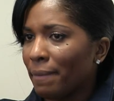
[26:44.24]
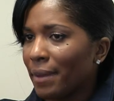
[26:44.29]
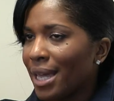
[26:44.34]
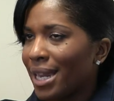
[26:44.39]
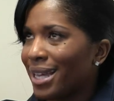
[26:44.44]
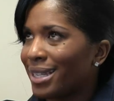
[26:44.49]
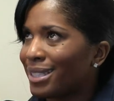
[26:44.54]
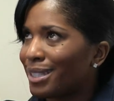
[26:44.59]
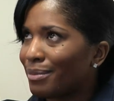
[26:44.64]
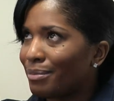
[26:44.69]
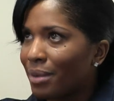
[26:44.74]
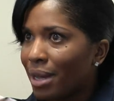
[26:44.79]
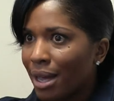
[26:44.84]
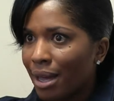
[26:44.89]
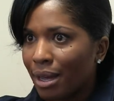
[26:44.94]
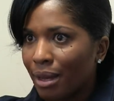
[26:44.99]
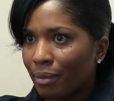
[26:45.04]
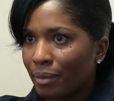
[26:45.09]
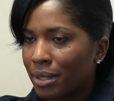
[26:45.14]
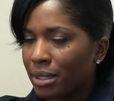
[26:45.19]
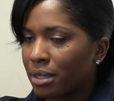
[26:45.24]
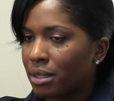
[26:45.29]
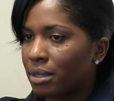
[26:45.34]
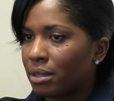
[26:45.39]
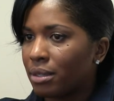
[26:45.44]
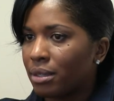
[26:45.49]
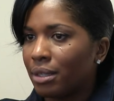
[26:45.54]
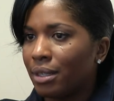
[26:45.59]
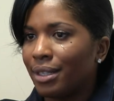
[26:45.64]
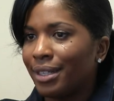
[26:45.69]
And I said, Mom, this
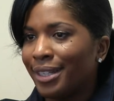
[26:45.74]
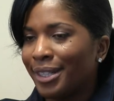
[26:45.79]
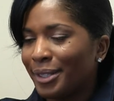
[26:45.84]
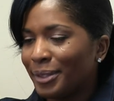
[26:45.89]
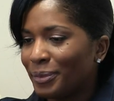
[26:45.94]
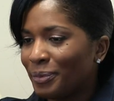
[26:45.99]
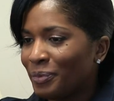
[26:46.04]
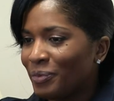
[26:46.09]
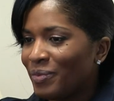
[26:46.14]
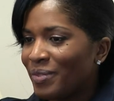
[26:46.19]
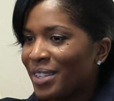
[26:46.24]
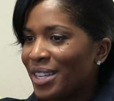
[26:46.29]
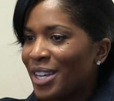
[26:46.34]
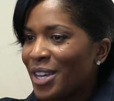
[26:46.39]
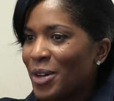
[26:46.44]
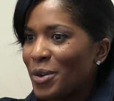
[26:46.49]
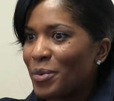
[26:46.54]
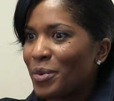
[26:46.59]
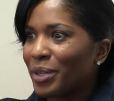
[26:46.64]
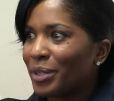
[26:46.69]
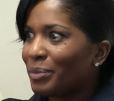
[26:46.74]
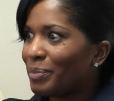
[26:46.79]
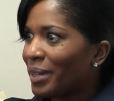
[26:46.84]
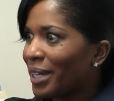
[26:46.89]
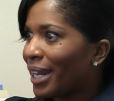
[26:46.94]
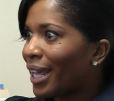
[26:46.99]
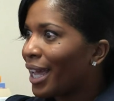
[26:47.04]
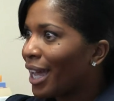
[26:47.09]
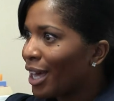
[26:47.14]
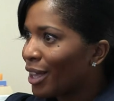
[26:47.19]
is we'll be
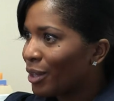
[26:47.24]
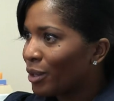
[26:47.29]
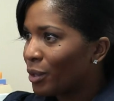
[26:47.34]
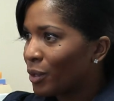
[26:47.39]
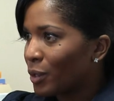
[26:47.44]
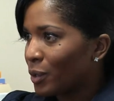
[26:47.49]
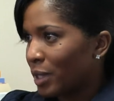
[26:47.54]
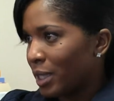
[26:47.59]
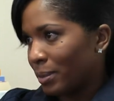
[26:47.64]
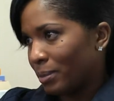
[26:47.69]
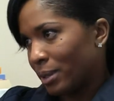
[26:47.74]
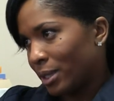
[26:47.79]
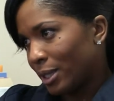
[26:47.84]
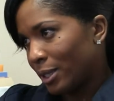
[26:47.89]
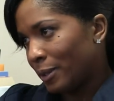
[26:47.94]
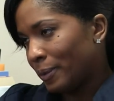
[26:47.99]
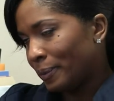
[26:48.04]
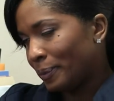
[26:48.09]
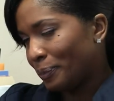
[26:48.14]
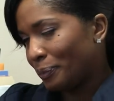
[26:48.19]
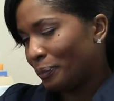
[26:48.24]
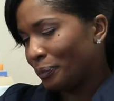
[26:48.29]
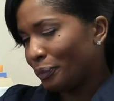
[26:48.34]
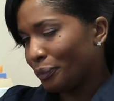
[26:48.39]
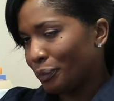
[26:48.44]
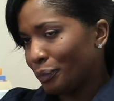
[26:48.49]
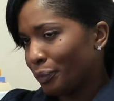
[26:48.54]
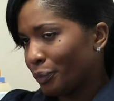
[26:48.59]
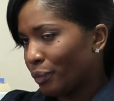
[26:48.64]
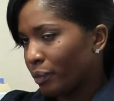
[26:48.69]
together on Christmas.
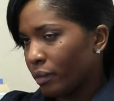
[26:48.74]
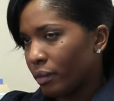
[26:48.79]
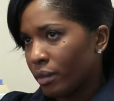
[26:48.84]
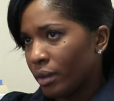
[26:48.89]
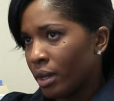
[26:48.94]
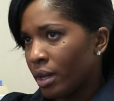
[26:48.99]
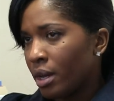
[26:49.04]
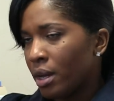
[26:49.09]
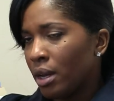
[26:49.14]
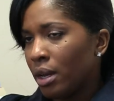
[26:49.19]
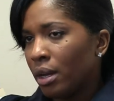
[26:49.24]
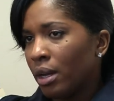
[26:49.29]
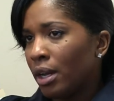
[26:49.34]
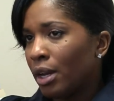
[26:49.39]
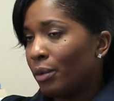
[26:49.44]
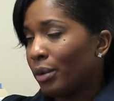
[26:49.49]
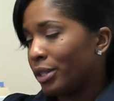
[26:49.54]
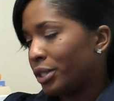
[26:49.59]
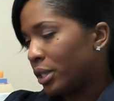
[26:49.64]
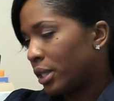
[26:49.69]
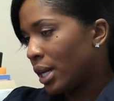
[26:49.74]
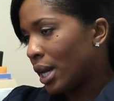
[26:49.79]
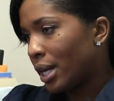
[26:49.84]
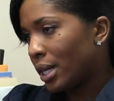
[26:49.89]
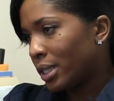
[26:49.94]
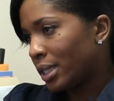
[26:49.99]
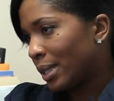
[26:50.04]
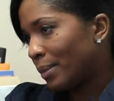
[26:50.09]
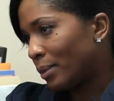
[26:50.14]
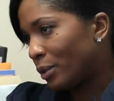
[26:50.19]
Mm. Well, she died
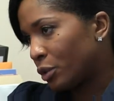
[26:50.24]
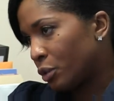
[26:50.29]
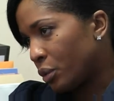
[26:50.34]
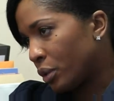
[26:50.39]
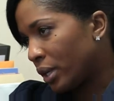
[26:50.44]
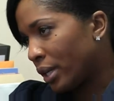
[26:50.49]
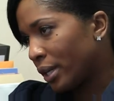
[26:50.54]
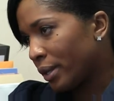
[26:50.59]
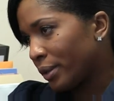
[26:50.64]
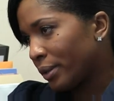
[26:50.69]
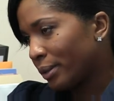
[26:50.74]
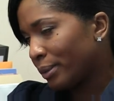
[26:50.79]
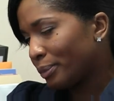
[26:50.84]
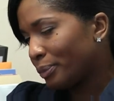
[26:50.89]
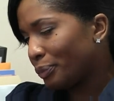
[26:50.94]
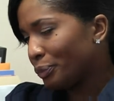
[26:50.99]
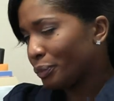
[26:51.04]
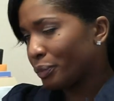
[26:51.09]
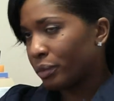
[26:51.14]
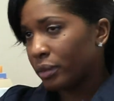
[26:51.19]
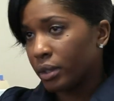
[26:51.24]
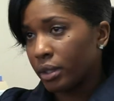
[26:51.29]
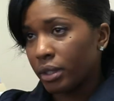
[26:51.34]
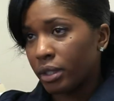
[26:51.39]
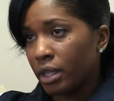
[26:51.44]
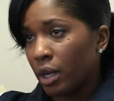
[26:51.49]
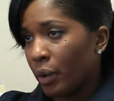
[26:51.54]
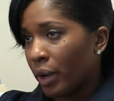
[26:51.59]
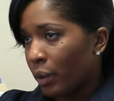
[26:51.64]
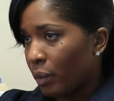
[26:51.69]
December twentieth,
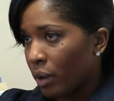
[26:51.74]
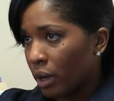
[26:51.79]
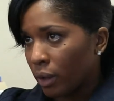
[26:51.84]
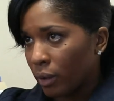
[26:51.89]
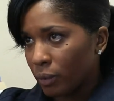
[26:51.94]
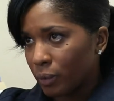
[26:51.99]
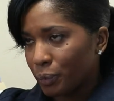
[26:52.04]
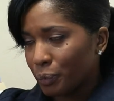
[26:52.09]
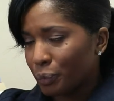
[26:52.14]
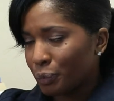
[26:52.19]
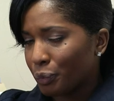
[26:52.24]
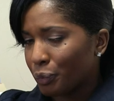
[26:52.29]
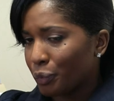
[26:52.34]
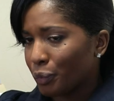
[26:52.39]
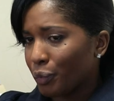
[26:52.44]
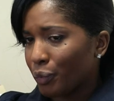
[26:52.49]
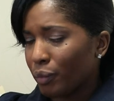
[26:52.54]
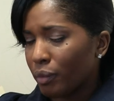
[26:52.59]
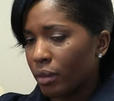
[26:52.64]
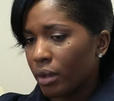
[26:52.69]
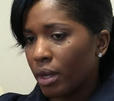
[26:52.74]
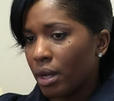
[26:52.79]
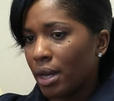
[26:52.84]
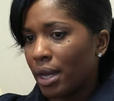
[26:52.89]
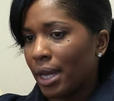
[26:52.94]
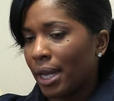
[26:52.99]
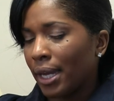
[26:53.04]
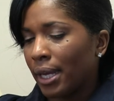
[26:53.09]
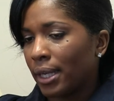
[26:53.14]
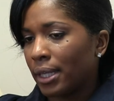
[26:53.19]
so we weren't.
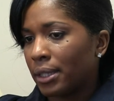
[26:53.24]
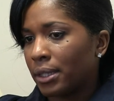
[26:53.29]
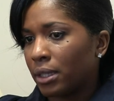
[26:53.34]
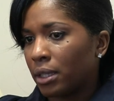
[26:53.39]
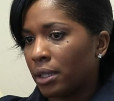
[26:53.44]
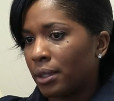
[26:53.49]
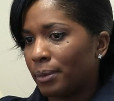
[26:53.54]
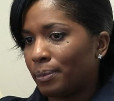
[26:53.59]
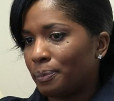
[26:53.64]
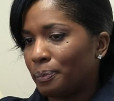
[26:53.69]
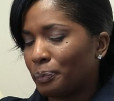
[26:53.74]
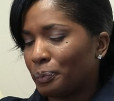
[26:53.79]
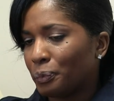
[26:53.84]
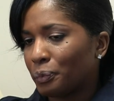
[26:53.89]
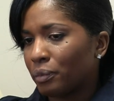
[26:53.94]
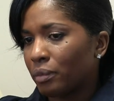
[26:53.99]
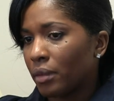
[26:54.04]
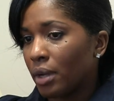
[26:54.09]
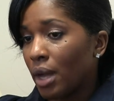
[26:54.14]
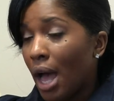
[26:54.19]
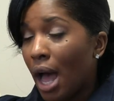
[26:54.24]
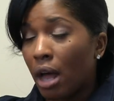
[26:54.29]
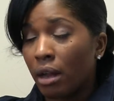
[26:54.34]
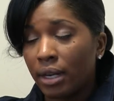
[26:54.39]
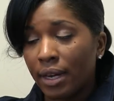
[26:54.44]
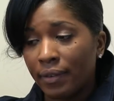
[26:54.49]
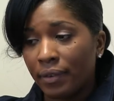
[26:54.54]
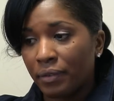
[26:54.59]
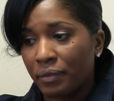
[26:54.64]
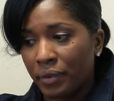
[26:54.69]
And um, I'll
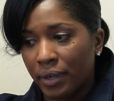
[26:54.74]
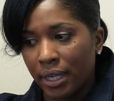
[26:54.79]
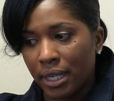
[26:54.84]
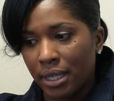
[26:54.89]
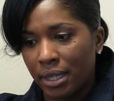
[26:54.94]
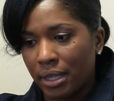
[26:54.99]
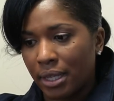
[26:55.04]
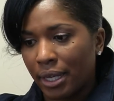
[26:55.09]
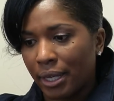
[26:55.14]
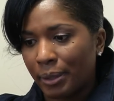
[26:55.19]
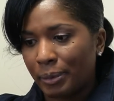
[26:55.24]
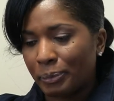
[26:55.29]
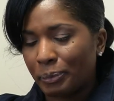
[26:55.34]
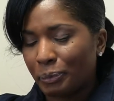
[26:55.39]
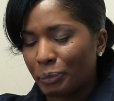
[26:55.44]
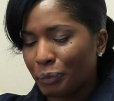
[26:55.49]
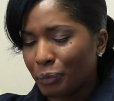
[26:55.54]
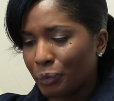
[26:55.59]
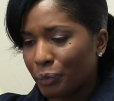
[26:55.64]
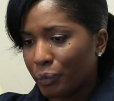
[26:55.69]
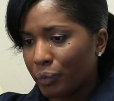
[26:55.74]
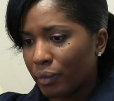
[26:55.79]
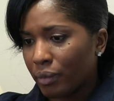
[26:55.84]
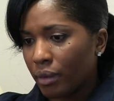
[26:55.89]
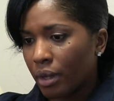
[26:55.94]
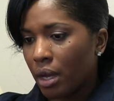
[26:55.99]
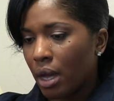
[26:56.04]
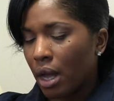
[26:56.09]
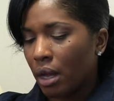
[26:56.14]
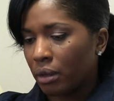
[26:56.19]
never forget that.
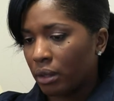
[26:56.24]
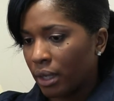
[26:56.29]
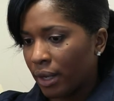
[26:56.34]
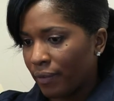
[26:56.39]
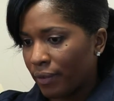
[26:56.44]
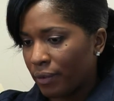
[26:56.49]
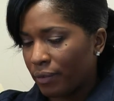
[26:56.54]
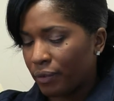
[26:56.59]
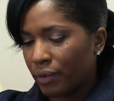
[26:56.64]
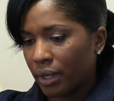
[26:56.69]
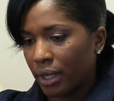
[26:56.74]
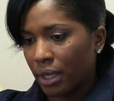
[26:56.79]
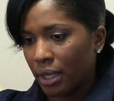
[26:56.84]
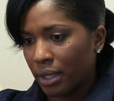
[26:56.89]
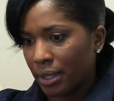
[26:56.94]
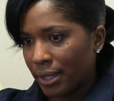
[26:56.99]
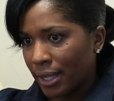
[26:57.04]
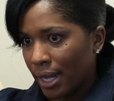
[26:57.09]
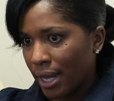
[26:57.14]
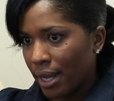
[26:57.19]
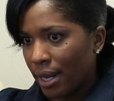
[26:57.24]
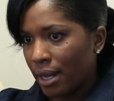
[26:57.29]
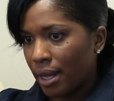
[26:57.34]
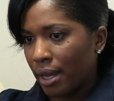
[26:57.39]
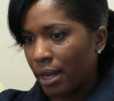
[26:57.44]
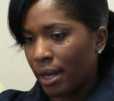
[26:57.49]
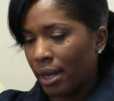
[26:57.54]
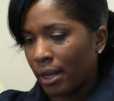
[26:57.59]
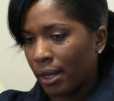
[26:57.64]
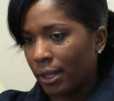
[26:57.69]
I'll never forget that.
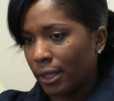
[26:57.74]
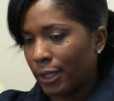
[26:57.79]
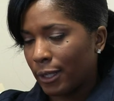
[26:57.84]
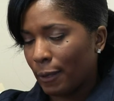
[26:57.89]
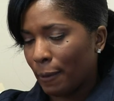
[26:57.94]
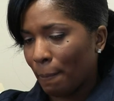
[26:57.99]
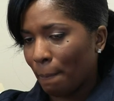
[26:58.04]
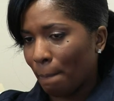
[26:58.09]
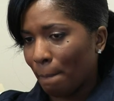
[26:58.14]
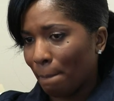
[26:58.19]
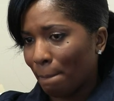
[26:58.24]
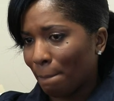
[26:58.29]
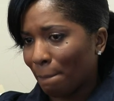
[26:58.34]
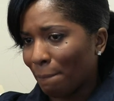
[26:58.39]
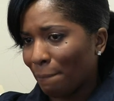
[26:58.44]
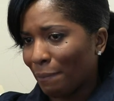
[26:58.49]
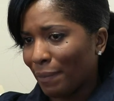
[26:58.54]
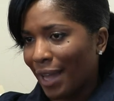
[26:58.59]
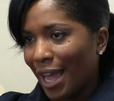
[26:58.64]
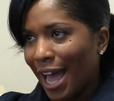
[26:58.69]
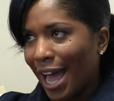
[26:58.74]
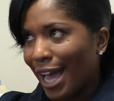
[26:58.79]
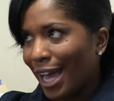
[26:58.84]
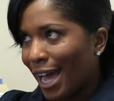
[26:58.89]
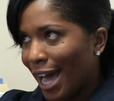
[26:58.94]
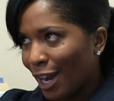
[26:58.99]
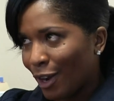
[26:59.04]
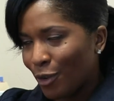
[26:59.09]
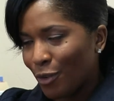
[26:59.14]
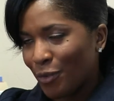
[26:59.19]
And
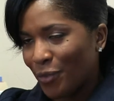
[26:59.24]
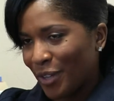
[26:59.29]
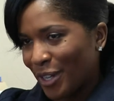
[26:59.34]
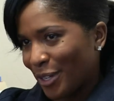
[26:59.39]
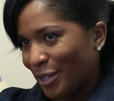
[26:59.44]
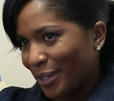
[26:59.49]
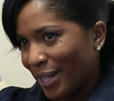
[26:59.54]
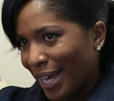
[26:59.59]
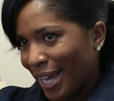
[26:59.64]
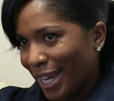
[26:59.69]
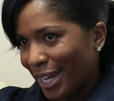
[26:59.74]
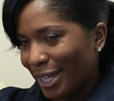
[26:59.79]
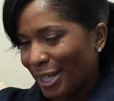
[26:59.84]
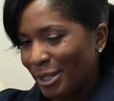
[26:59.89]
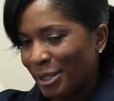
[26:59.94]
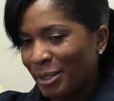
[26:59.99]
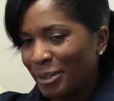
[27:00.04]
I don't feel like,